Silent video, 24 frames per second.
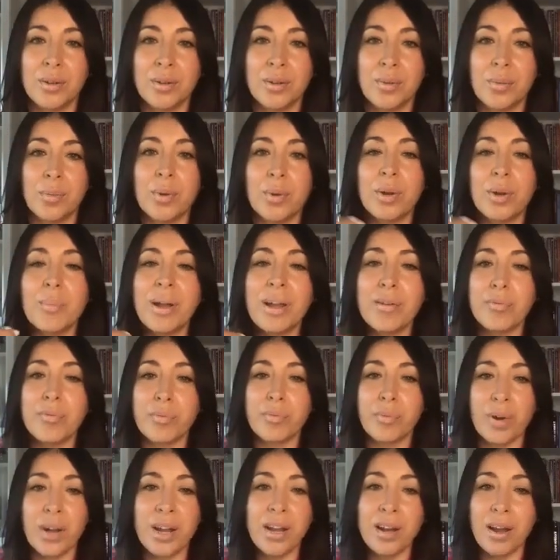What am I
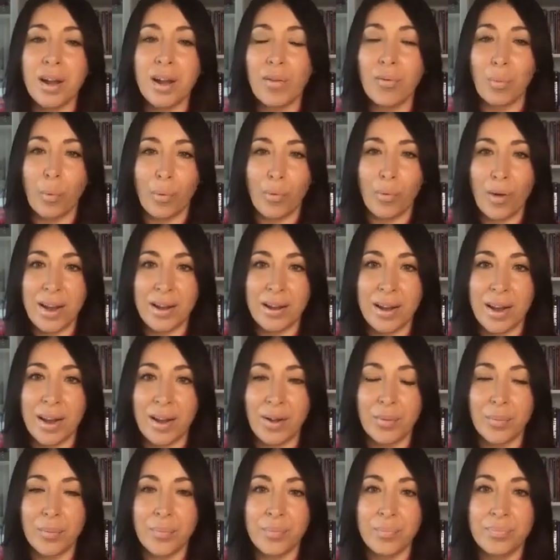afraid of right
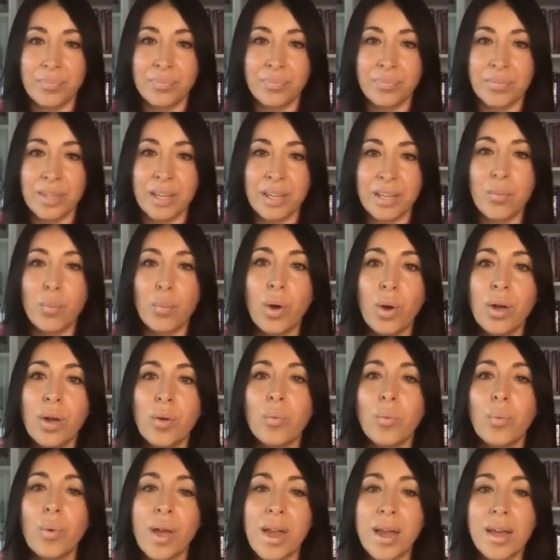now? In what
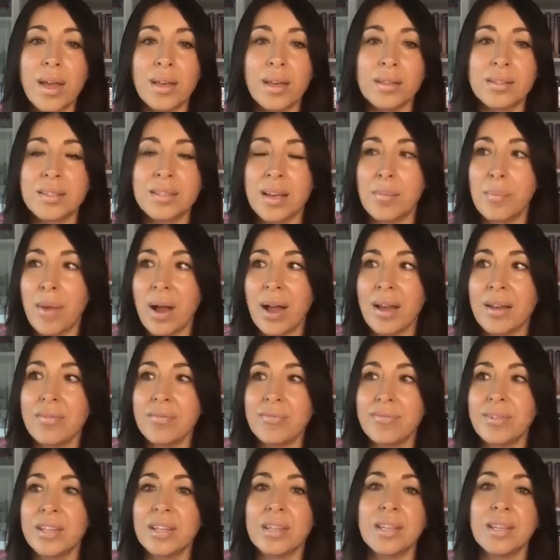ways am I
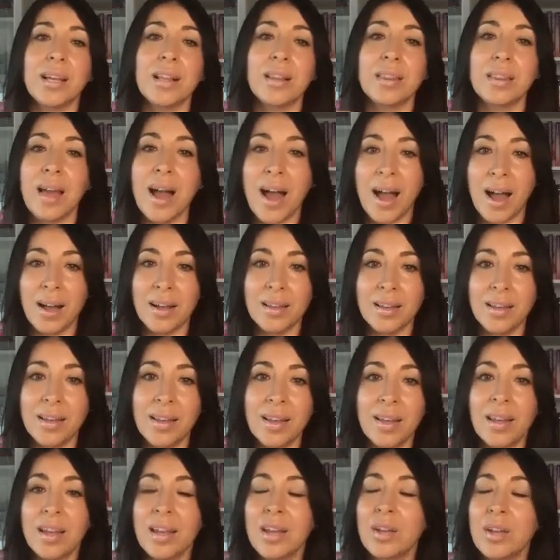feeling lack?
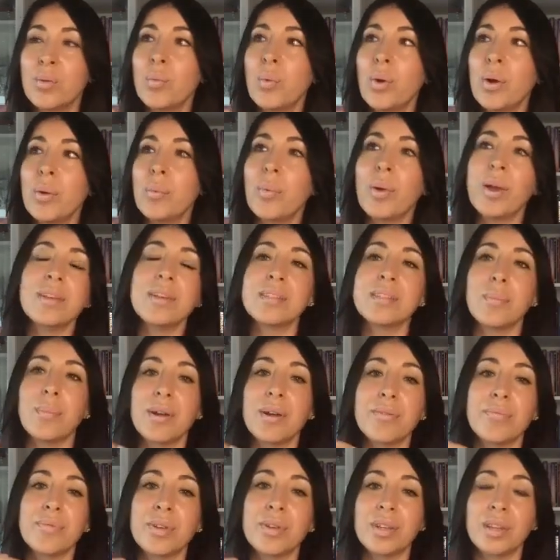In what ways am I
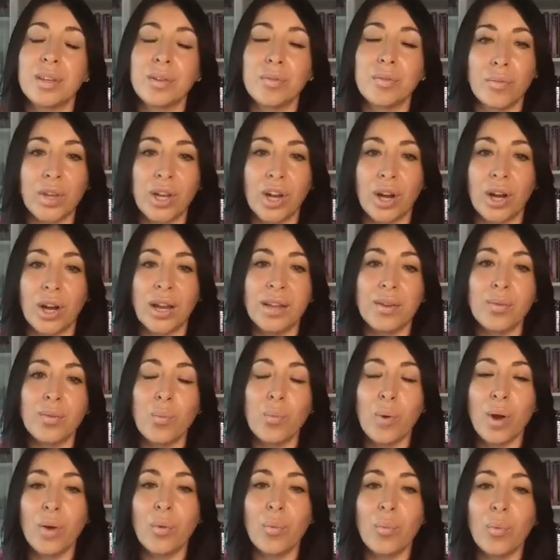feeling fear? In
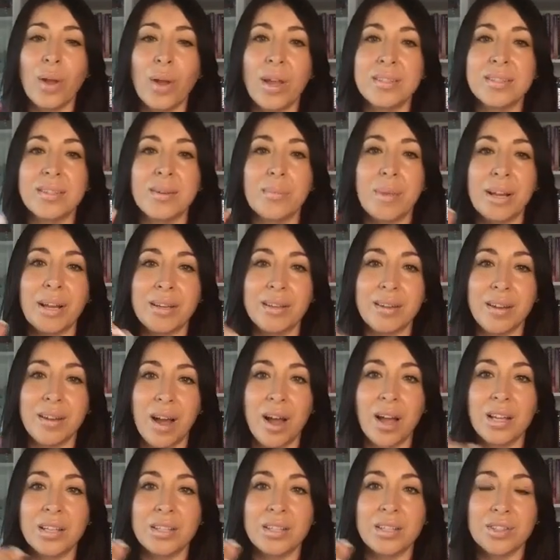what ways am I
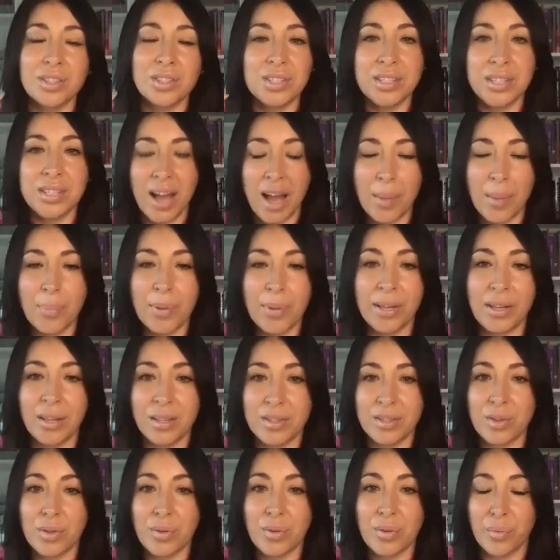not tapping
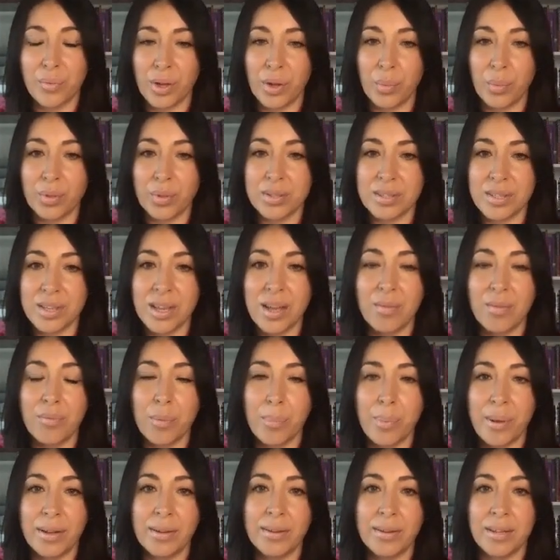into the frequency of
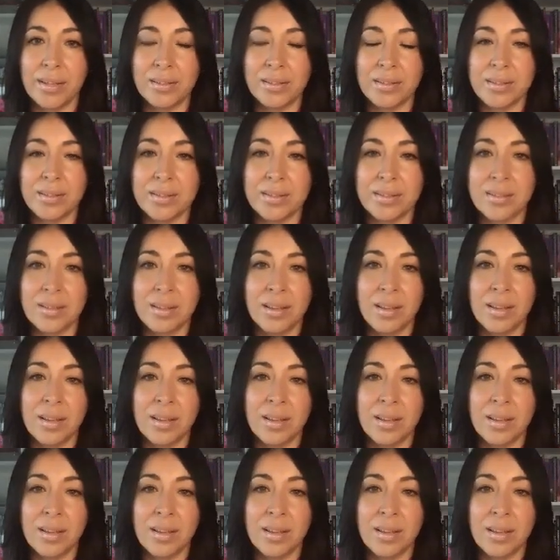abundance?